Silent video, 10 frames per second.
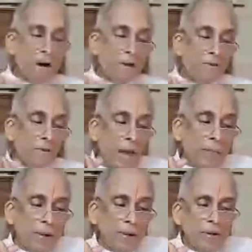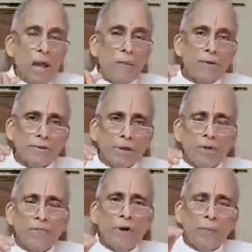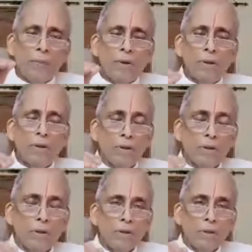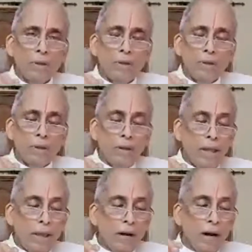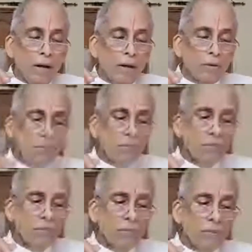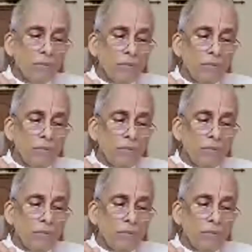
So then what is happening? Habits are formed according to